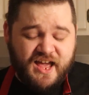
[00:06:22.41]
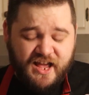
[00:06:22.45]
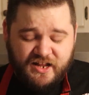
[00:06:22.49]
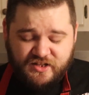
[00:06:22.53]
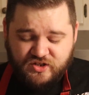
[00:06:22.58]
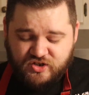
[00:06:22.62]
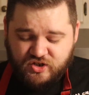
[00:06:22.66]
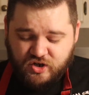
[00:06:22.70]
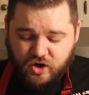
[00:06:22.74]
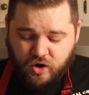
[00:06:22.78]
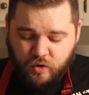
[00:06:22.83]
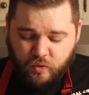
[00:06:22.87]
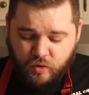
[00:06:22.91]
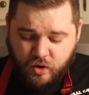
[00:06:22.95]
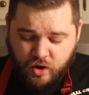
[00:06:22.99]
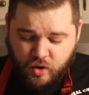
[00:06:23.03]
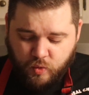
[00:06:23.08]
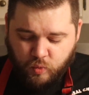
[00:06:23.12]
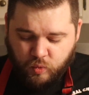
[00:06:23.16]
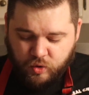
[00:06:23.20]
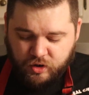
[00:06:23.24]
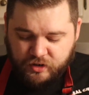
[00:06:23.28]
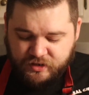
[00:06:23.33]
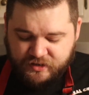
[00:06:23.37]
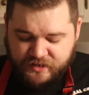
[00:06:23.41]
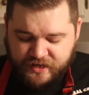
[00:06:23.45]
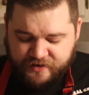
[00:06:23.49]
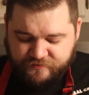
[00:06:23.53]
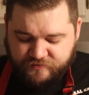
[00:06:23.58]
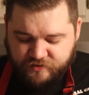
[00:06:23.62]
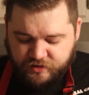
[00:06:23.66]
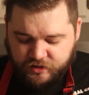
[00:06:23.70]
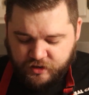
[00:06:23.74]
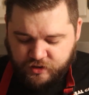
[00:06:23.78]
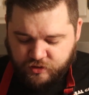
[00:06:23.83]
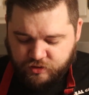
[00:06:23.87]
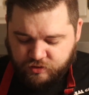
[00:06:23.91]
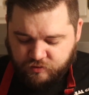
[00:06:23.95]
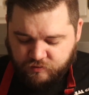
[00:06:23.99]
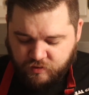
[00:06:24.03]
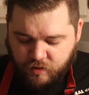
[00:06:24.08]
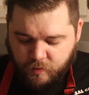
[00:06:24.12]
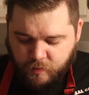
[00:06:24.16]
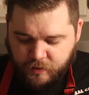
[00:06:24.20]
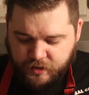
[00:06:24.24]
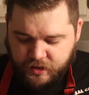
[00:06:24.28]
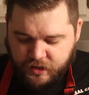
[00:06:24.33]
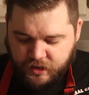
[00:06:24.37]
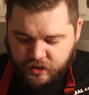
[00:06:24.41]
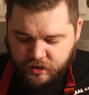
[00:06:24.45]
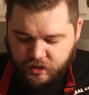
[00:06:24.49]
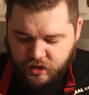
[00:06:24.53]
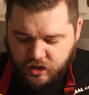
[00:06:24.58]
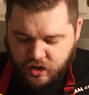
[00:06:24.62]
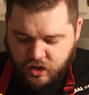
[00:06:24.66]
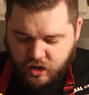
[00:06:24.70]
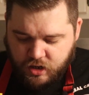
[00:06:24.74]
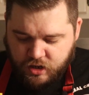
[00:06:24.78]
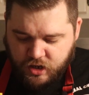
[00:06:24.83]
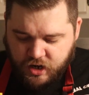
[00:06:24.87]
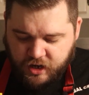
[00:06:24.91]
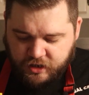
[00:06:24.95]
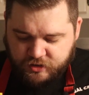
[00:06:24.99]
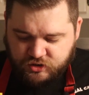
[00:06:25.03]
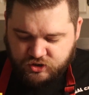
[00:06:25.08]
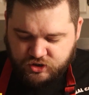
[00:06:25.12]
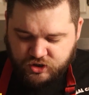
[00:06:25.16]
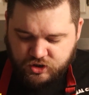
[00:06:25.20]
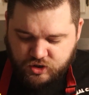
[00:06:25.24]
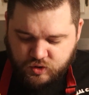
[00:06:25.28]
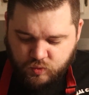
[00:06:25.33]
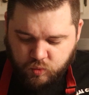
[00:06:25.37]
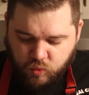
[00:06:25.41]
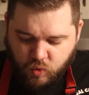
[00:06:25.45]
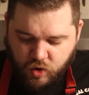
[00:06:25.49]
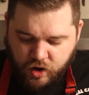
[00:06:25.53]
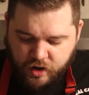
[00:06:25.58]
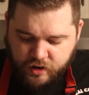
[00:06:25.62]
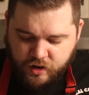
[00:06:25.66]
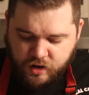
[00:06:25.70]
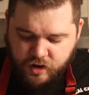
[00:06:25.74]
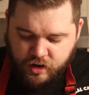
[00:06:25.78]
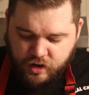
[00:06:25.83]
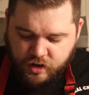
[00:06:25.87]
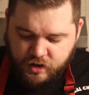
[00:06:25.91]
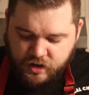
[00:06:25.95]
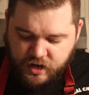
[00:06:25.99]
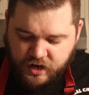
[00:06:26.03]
and so we're definitely throwing in not just 1,